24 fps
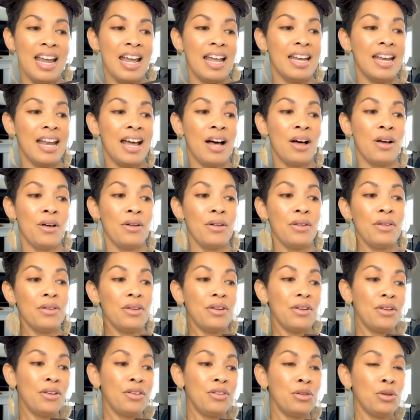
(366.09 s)
Now,
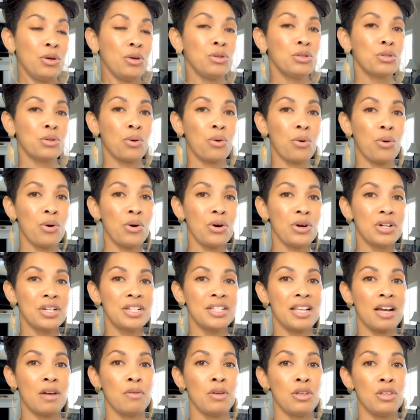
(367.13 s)
those cords
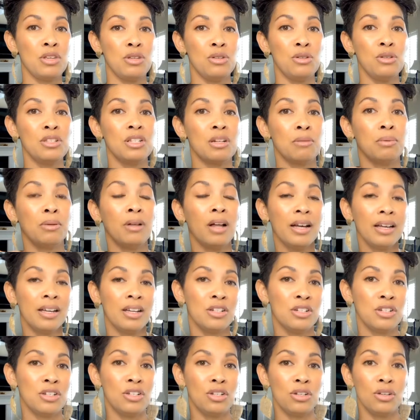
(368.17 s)
that we use to plug
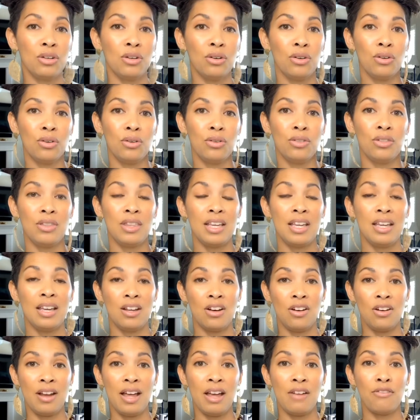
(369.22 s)
into the
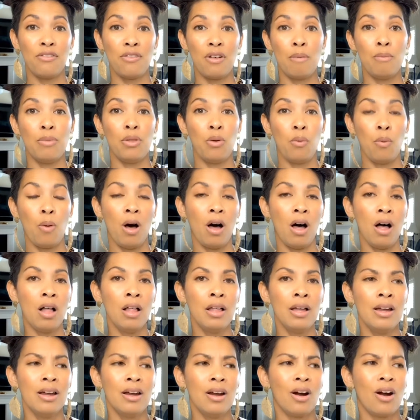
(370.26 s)
internet from the
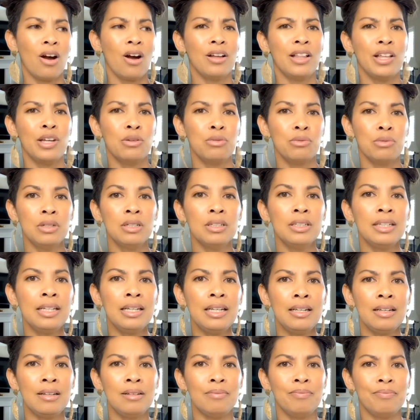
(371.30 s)
wall are like
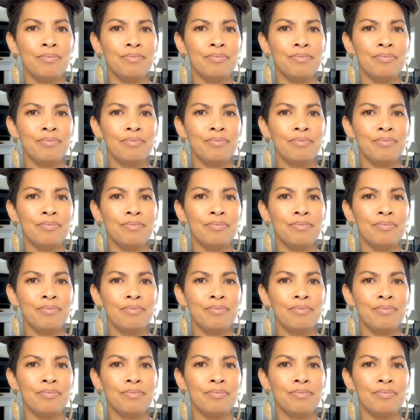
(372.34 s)
really